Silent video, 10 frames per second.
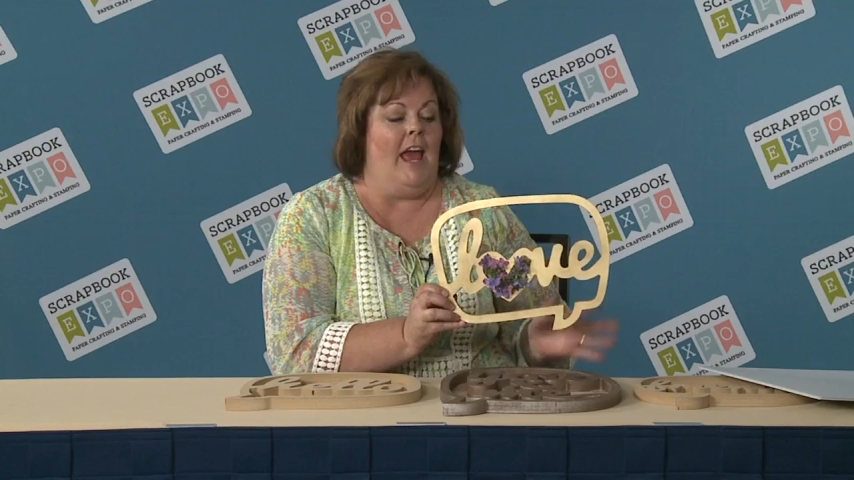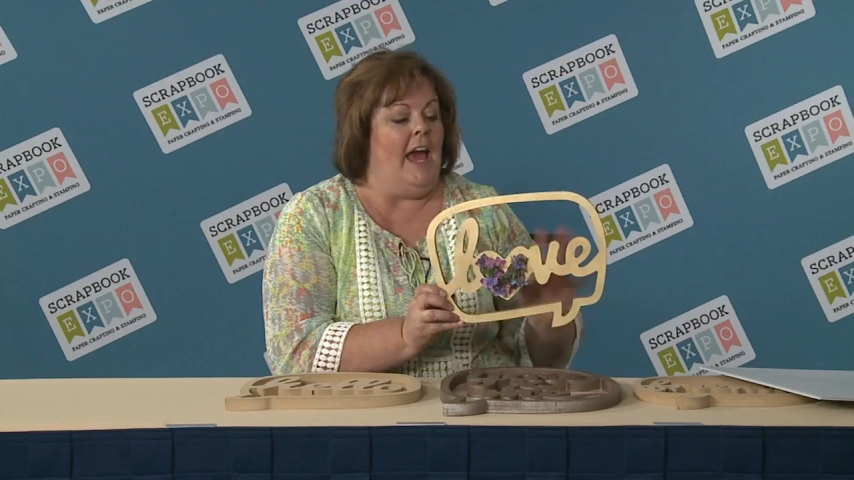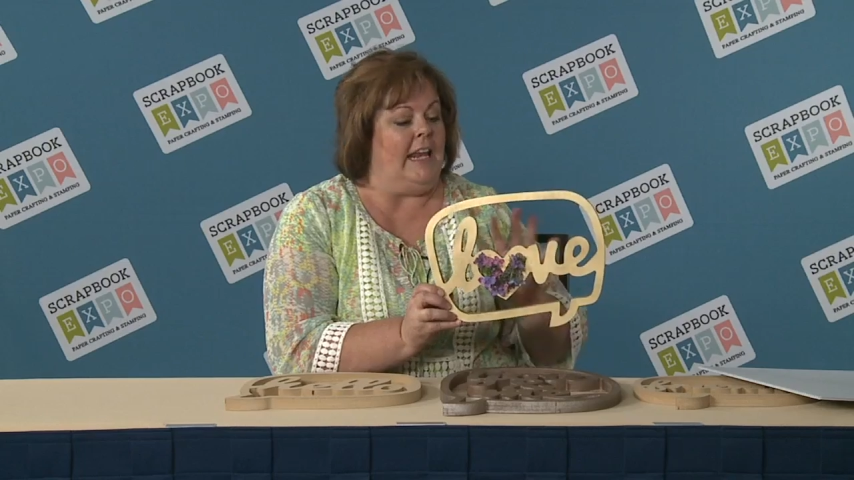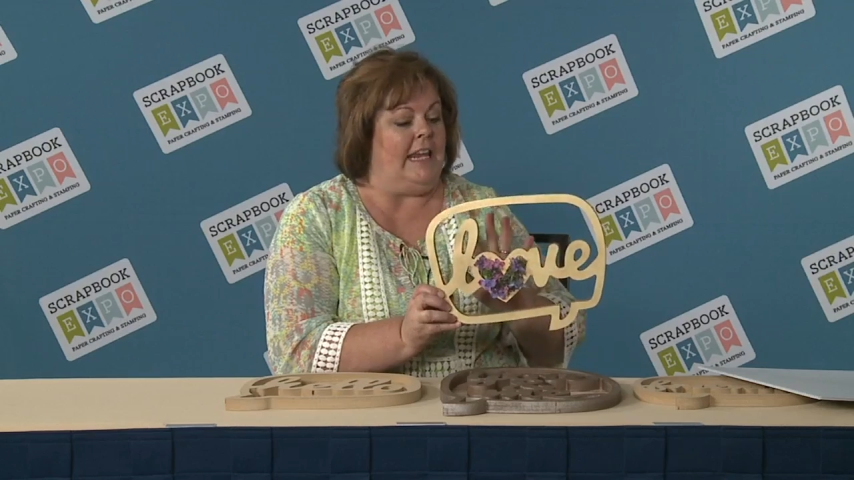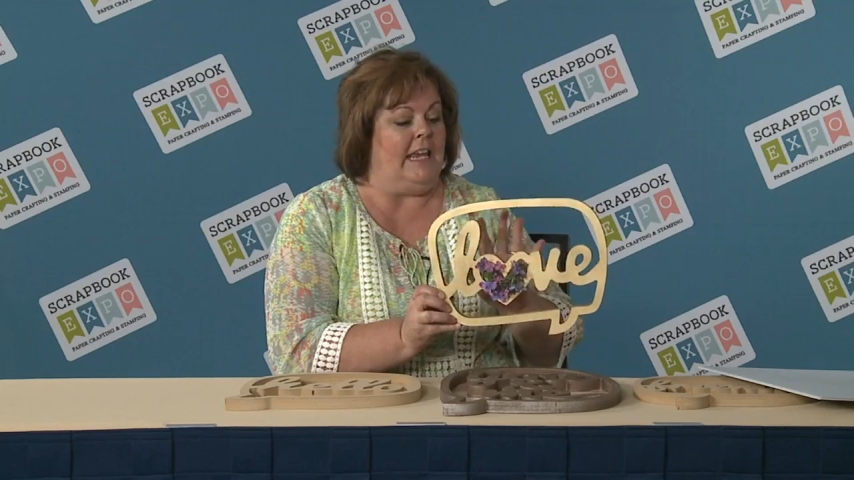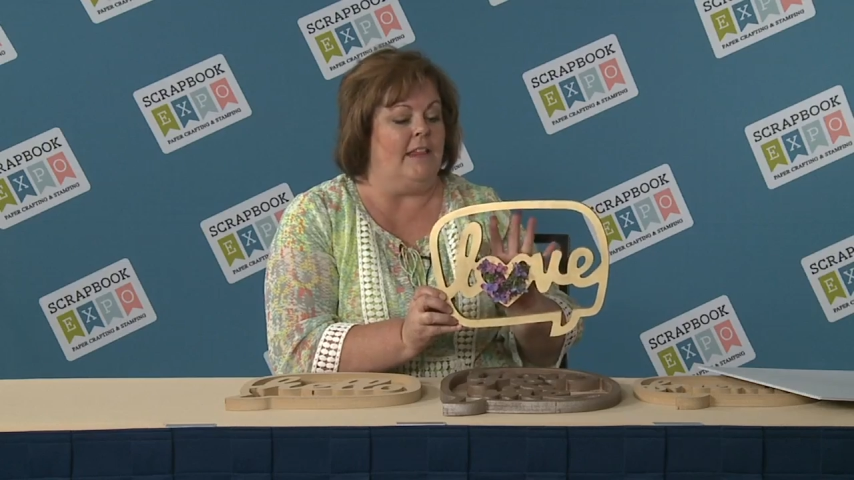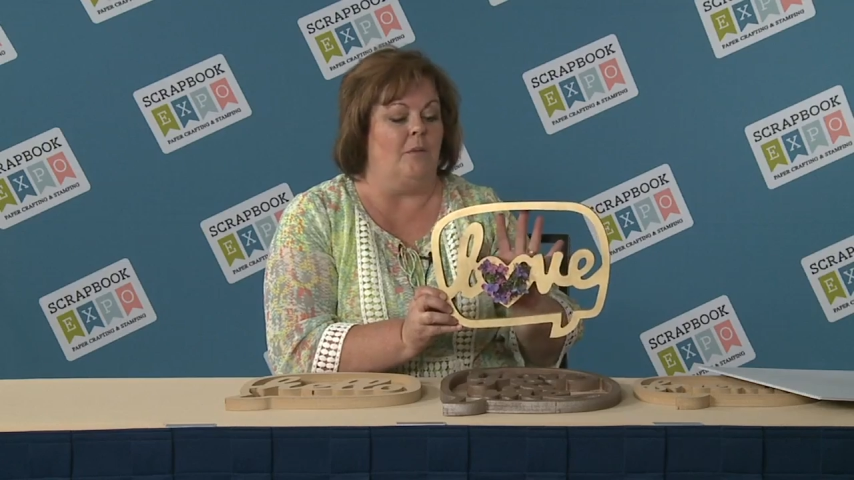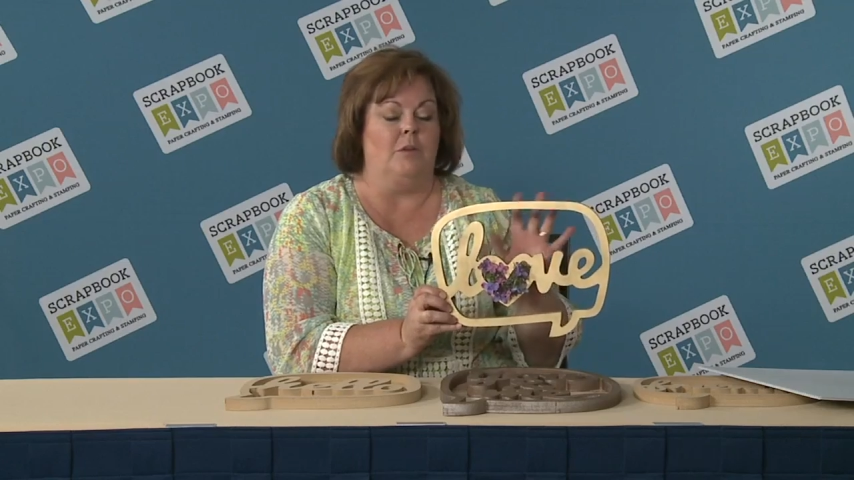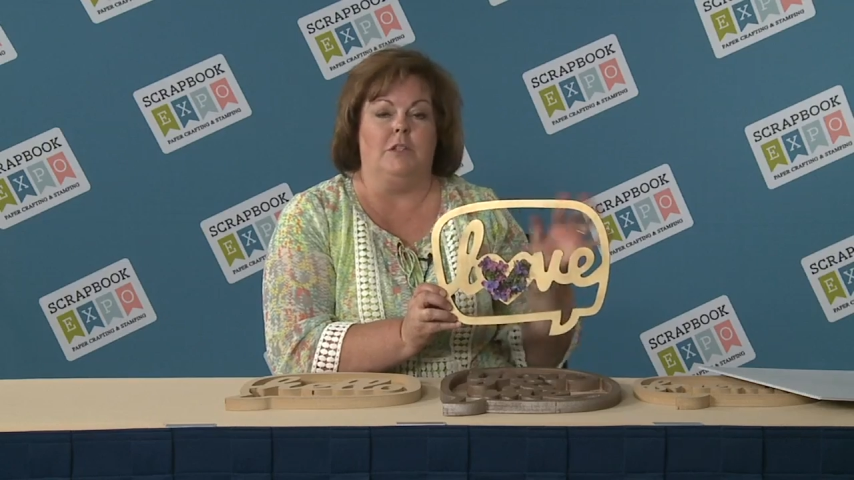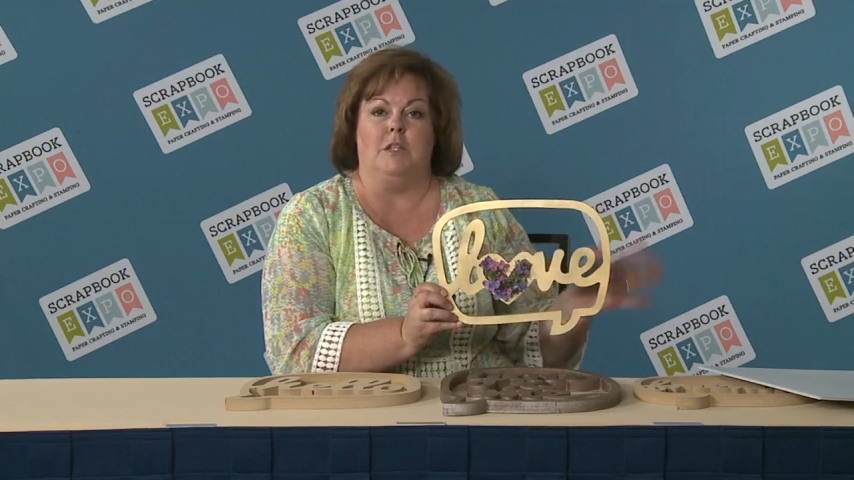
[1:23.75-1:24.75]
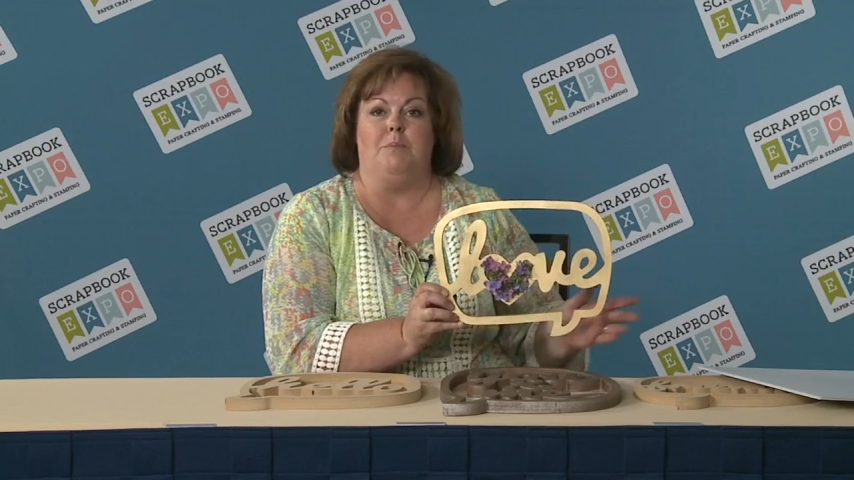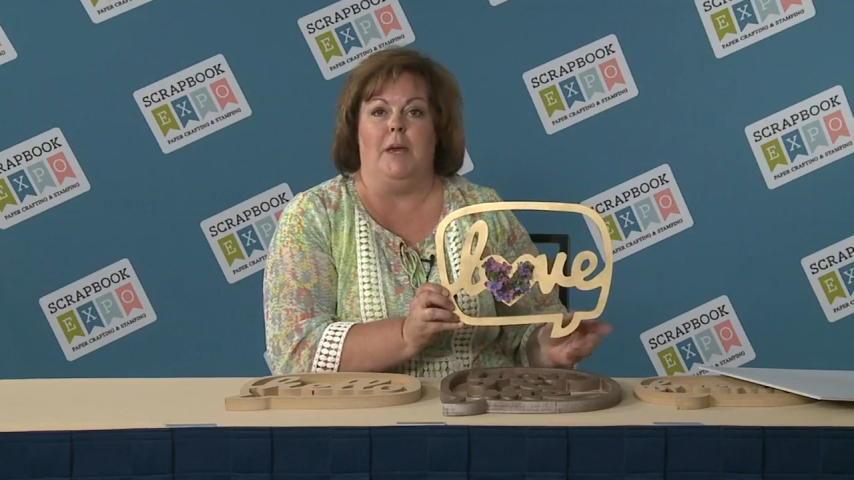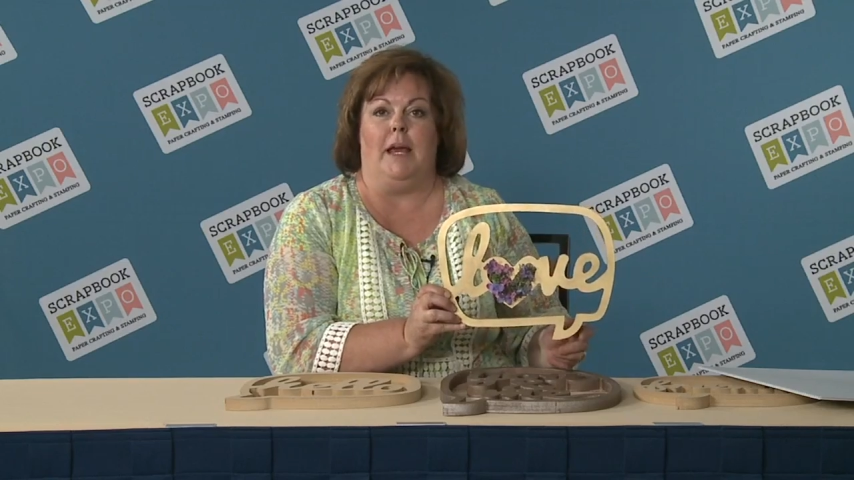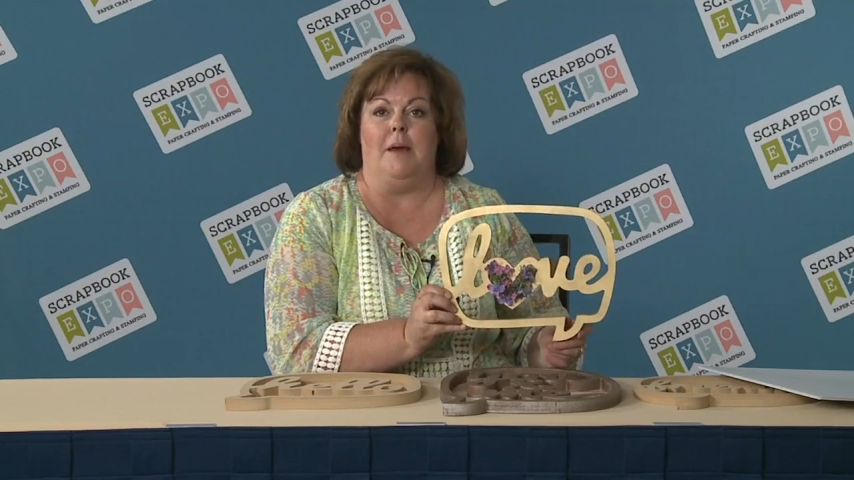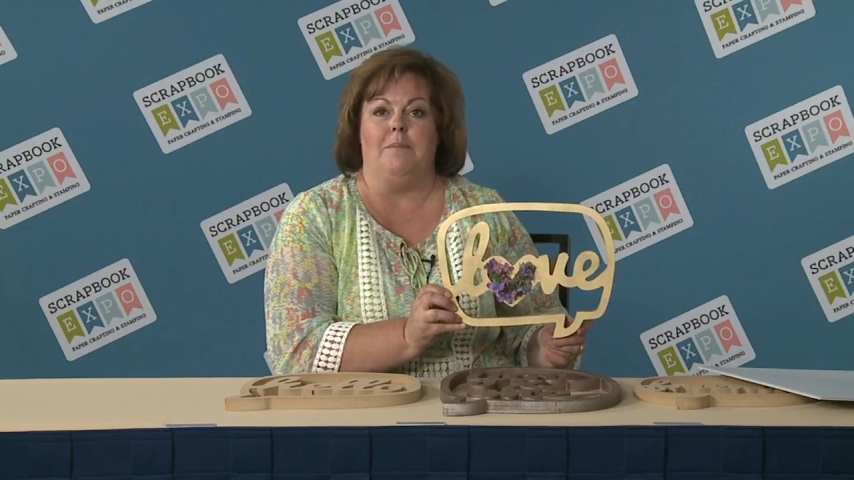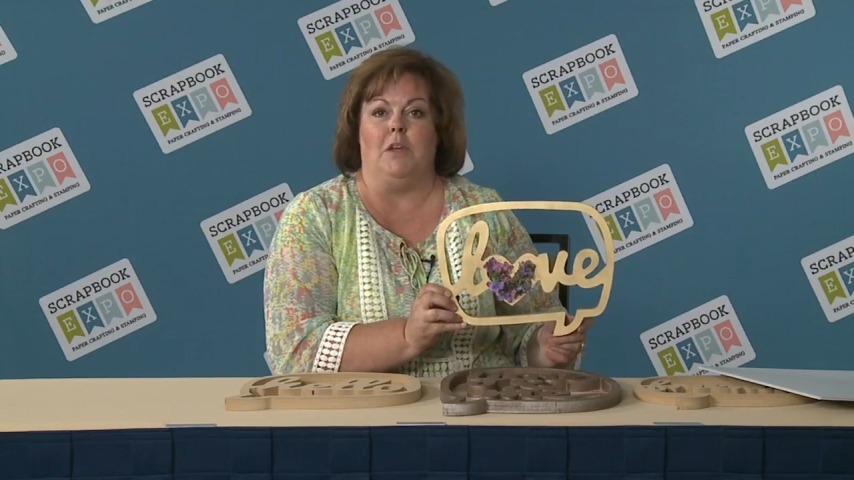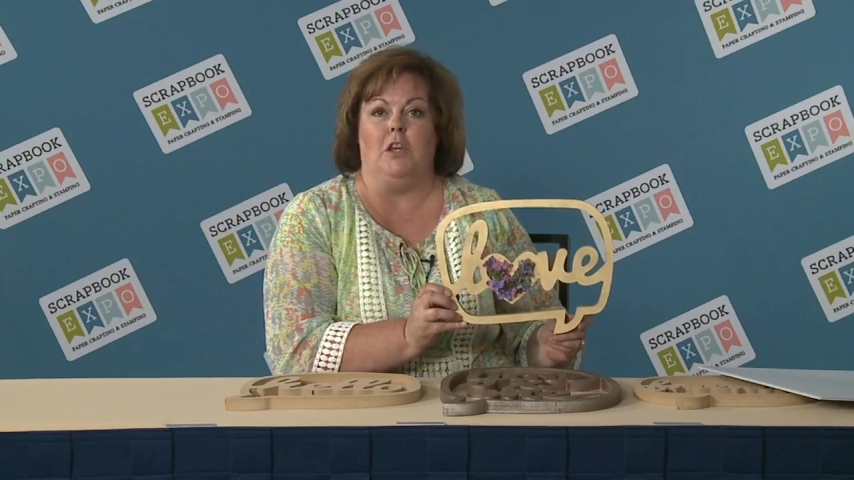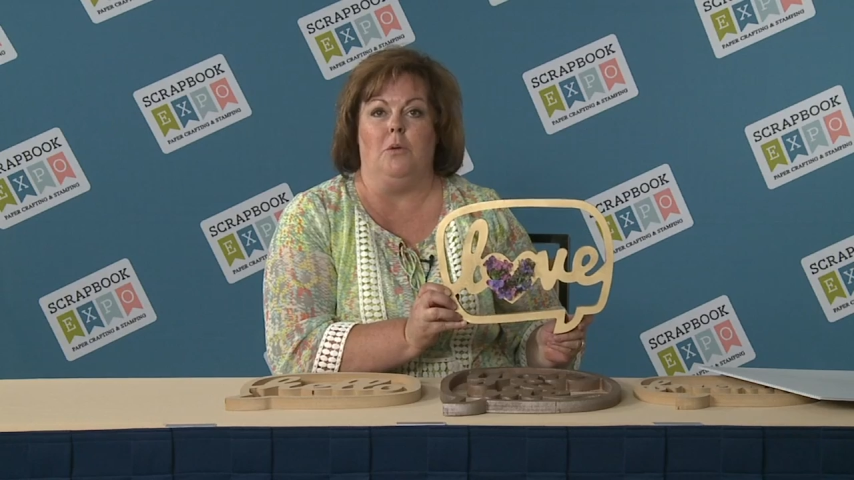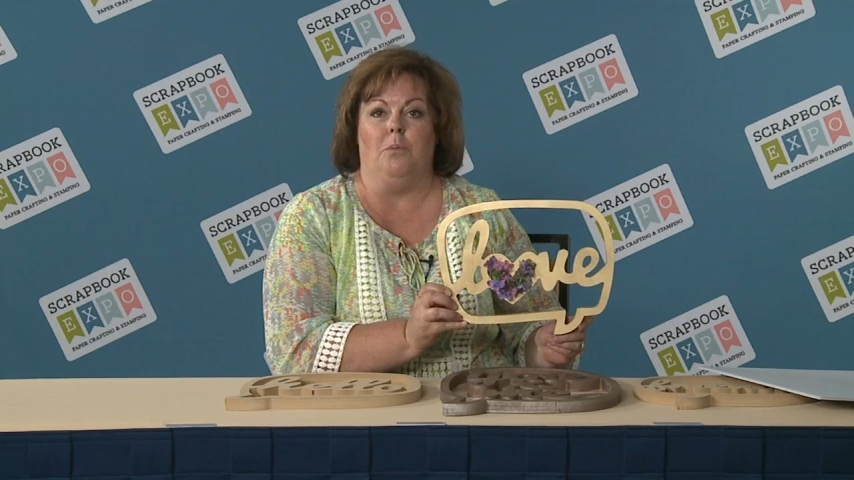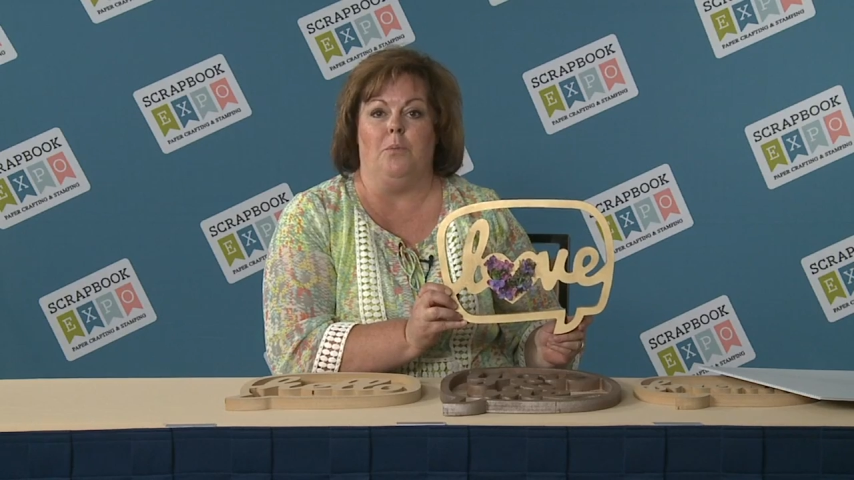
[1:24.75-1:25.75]
And again, that will just pick up the
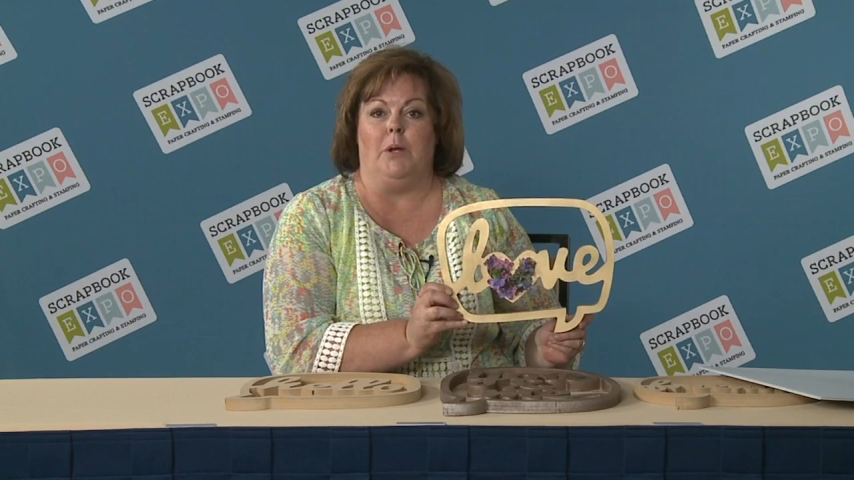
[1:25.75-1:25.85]
cute,